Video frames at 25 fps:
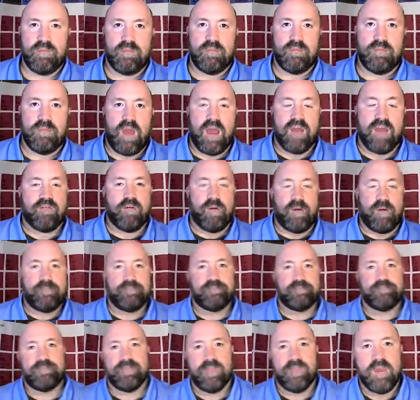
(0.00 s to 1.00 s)
Hi, everyone.
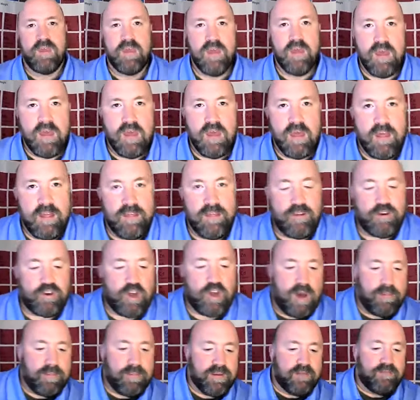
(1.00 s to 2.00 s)
The
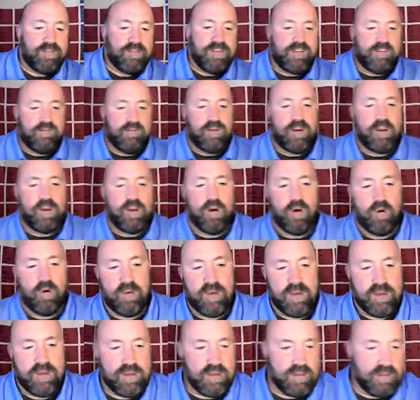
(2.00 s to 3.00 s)
topic of this video
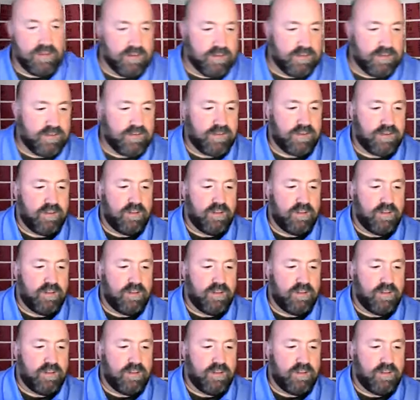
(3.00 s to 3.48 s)
is